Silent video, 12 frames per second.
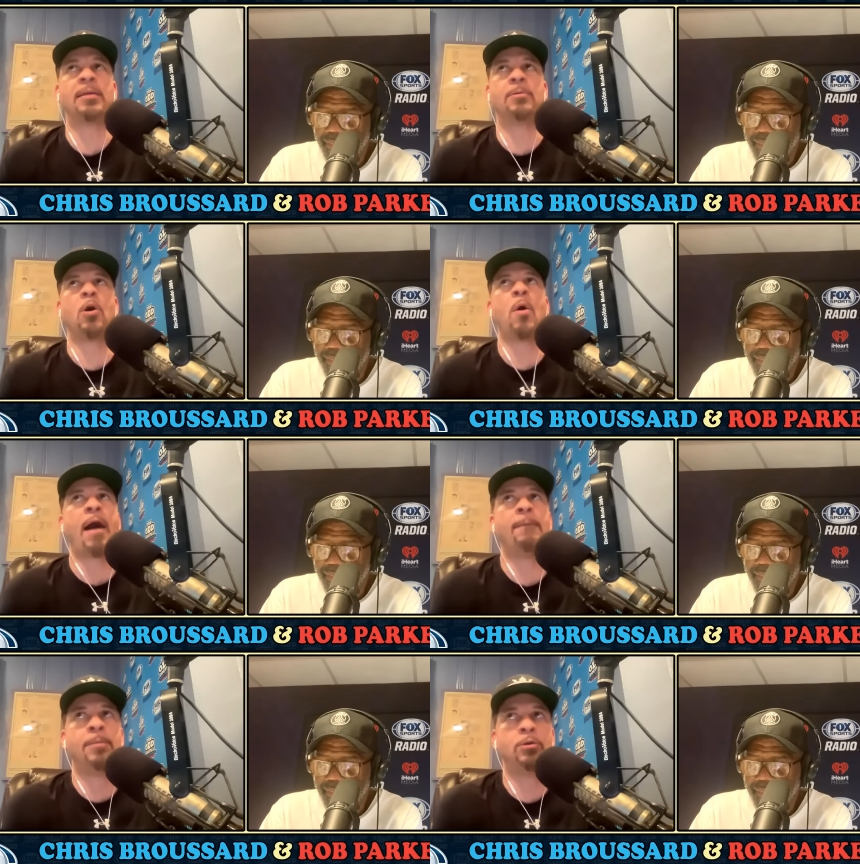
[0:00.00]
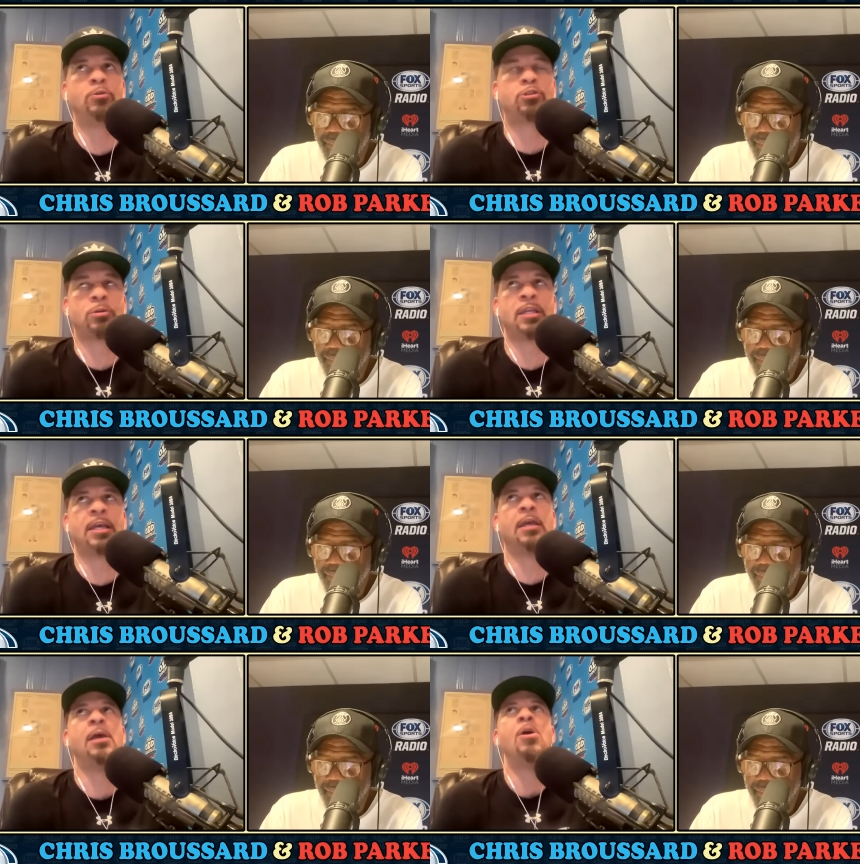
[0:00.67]
Speaker 1: him go out
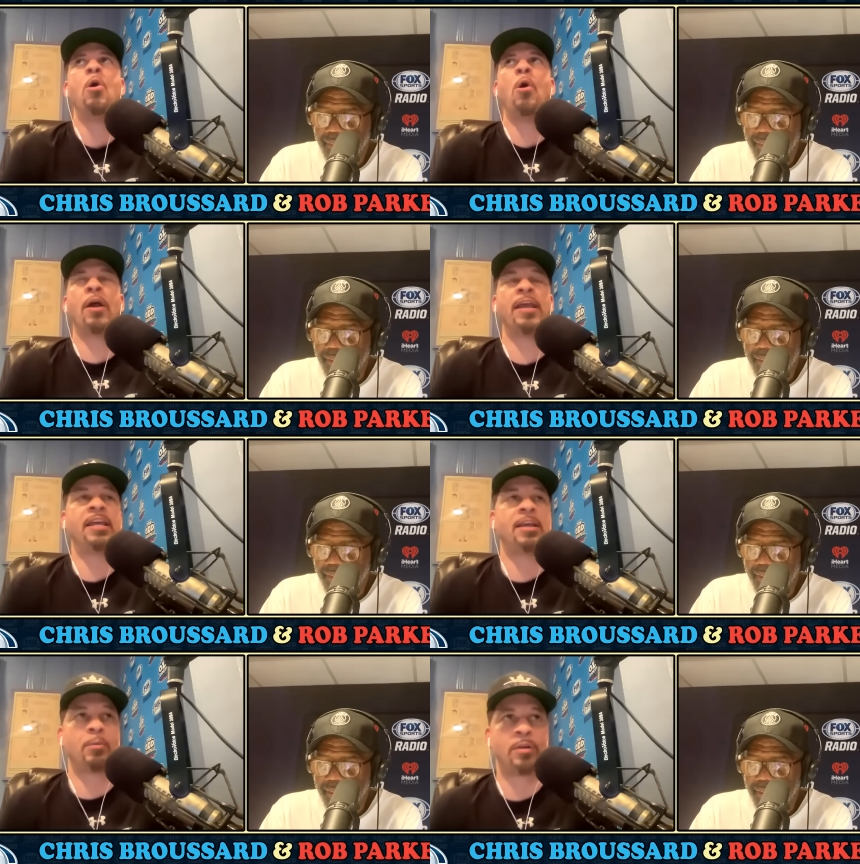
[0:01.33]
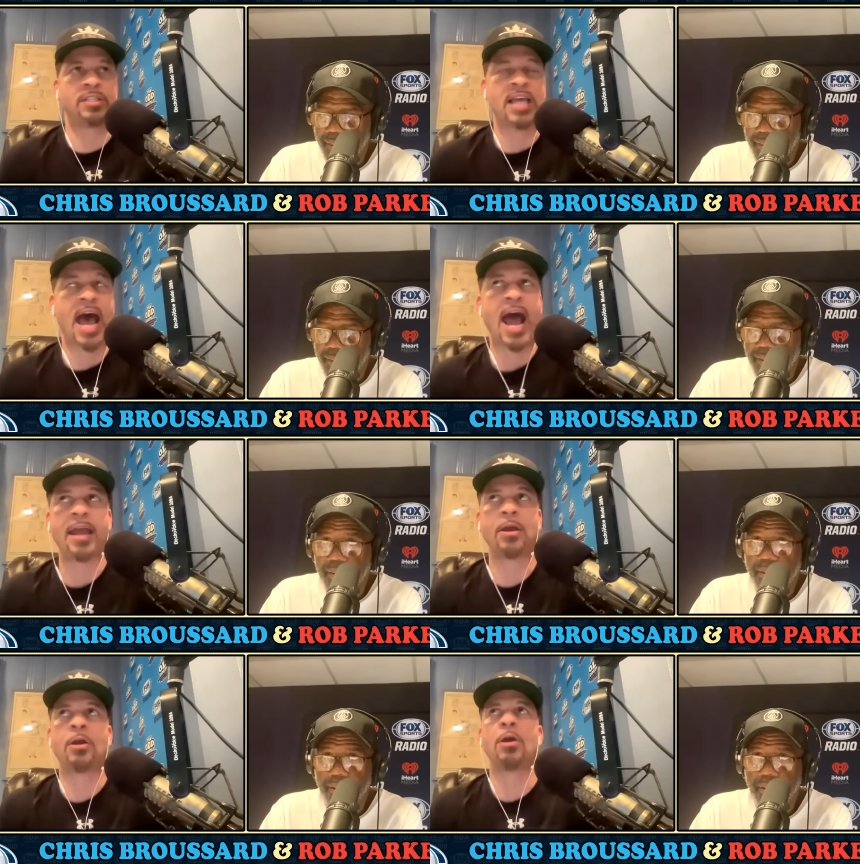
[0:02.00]
mutually, or he can
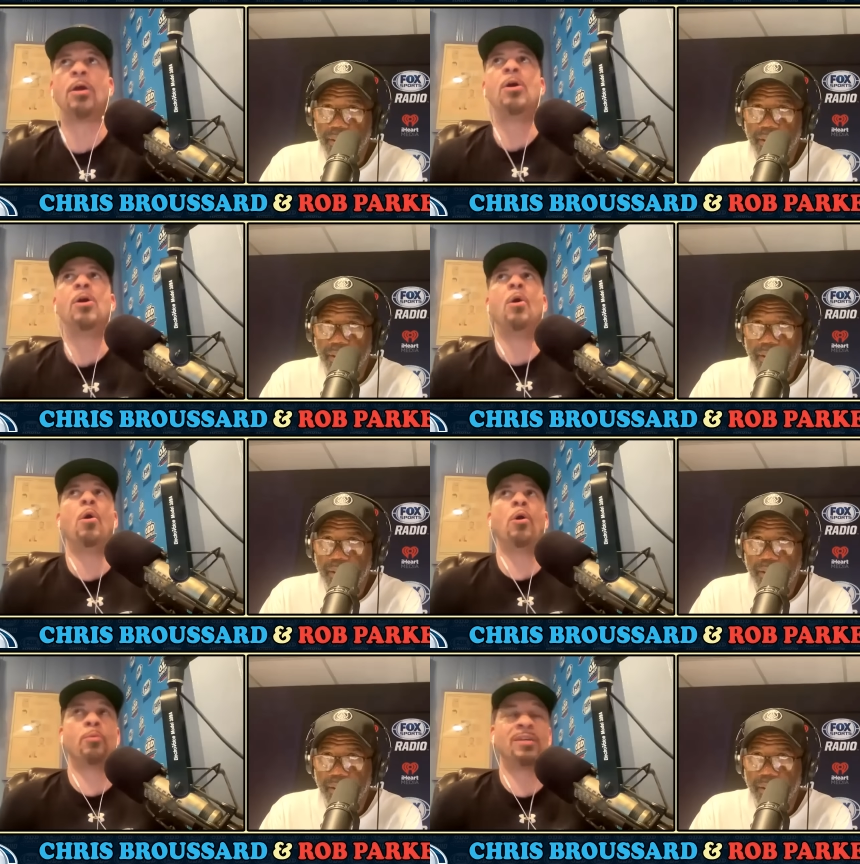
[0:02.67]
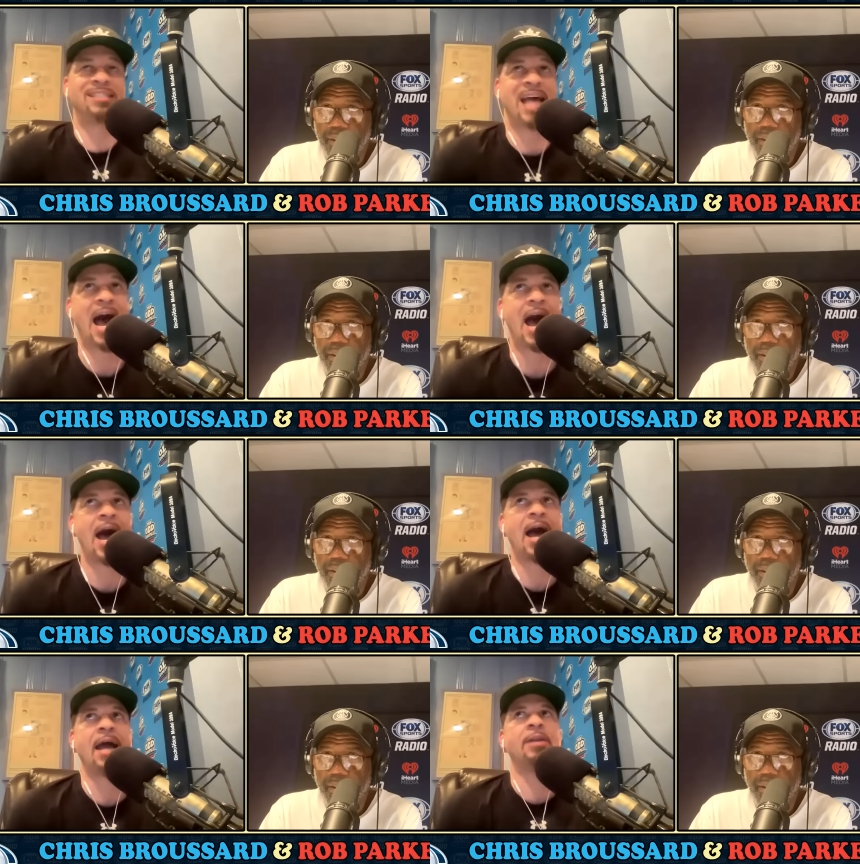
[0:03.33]
retire or
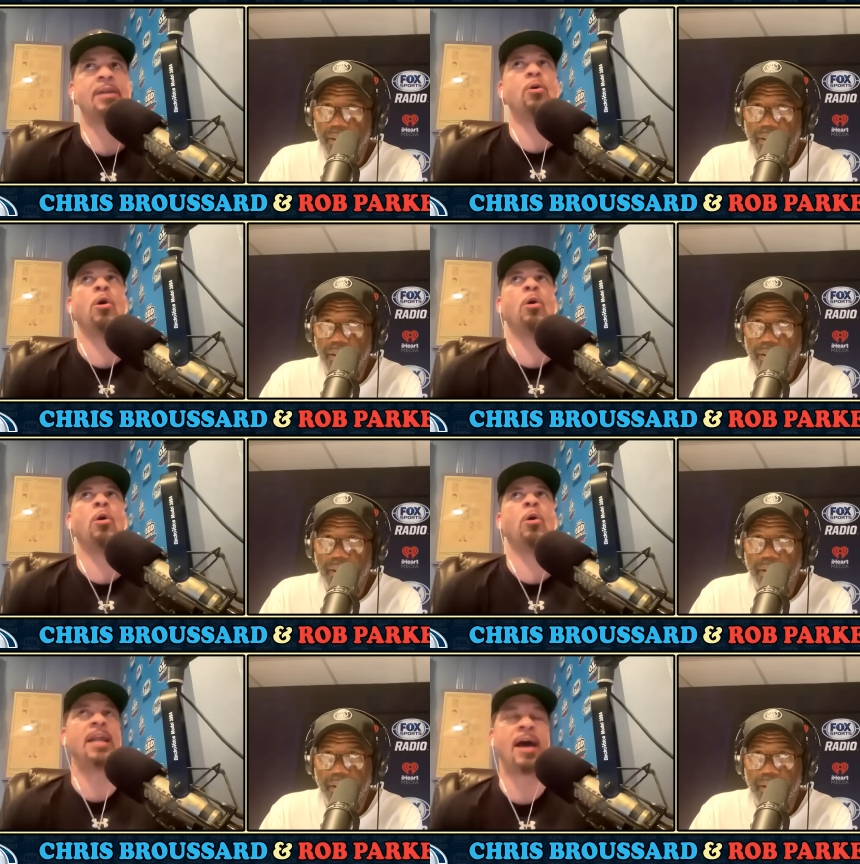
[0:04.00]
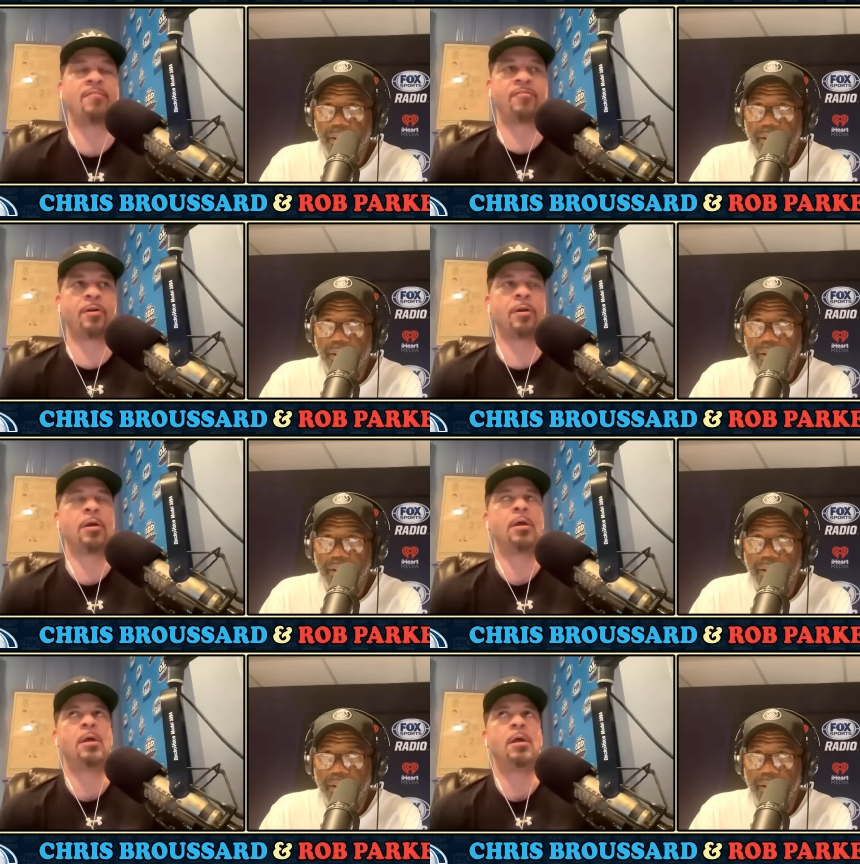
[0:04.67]
resign or
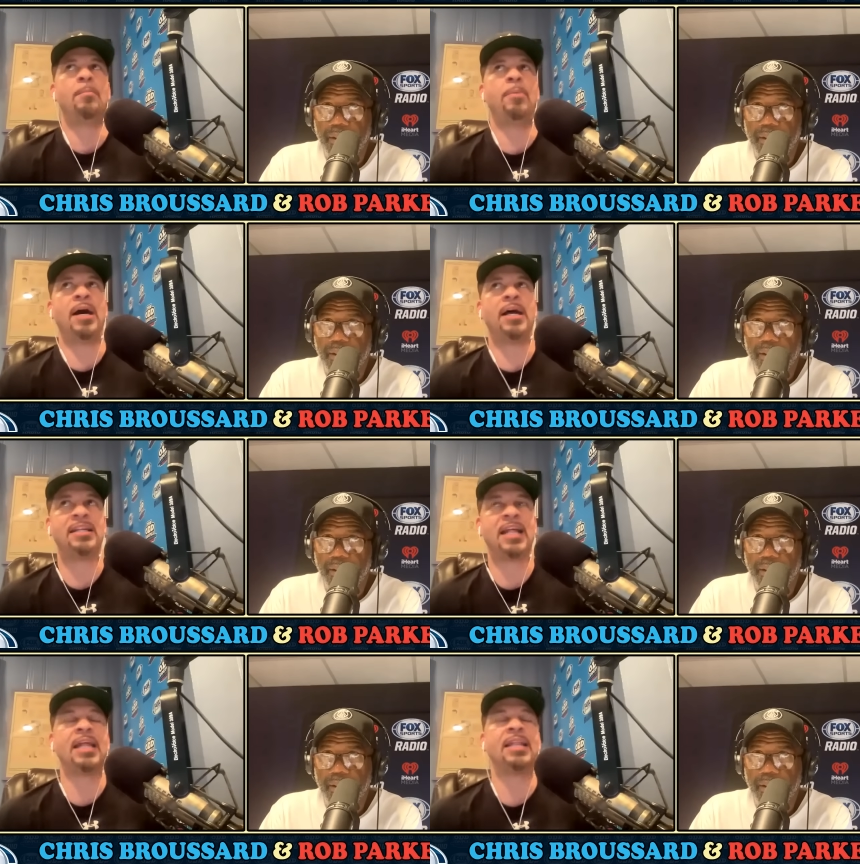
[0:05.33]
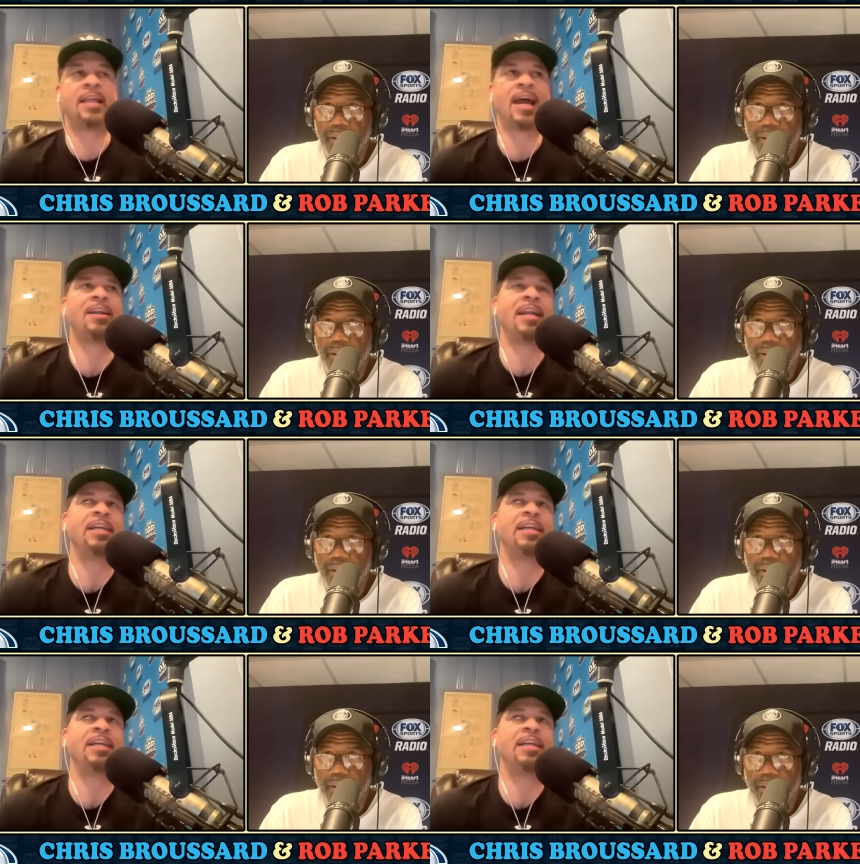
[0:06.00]
whatever. But th
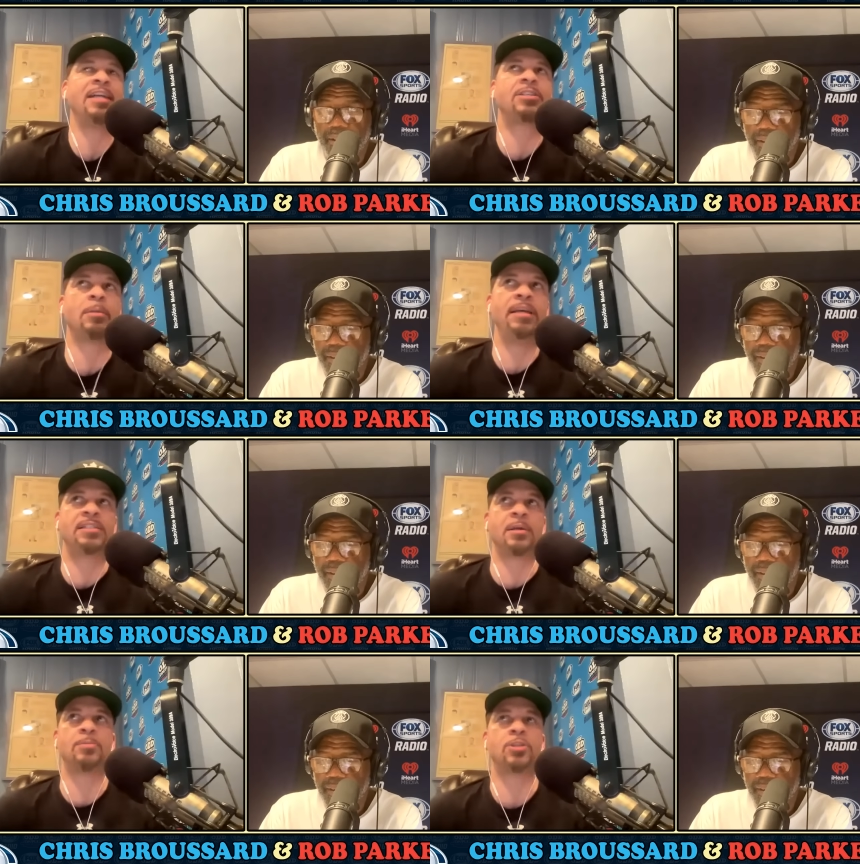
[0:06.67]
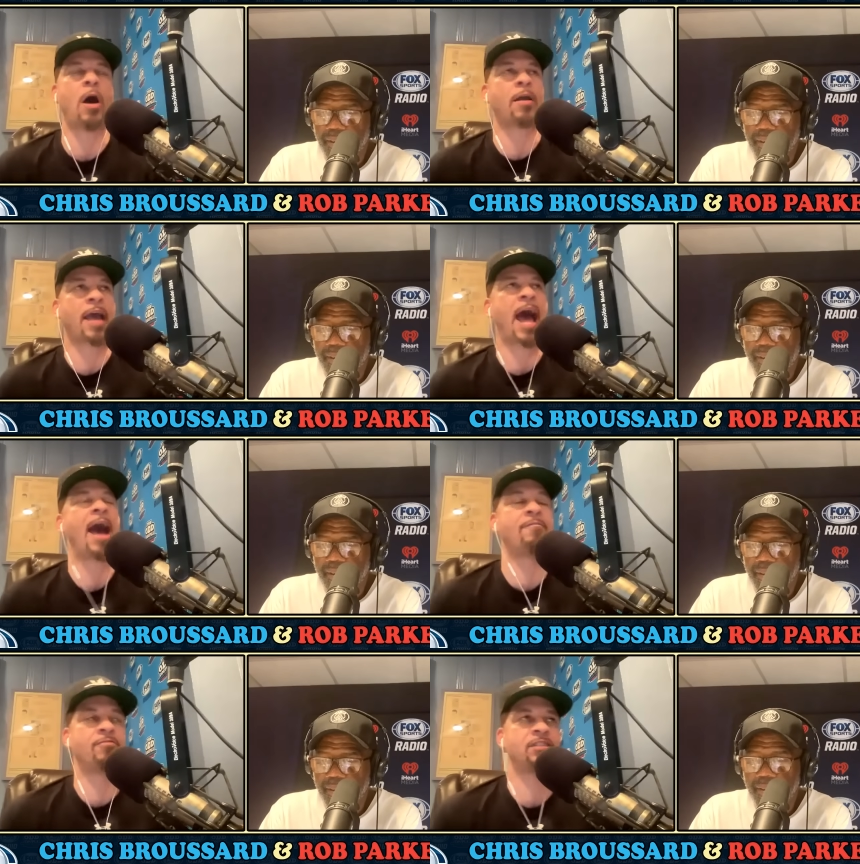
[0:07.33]
there needs to be some talk
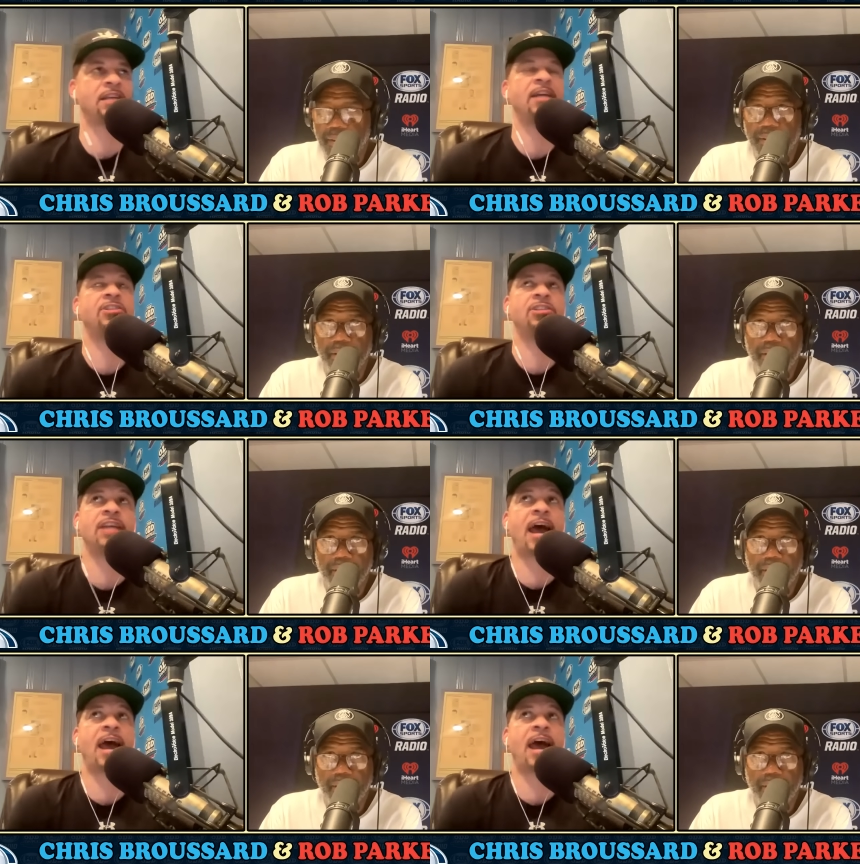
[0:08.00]
conversations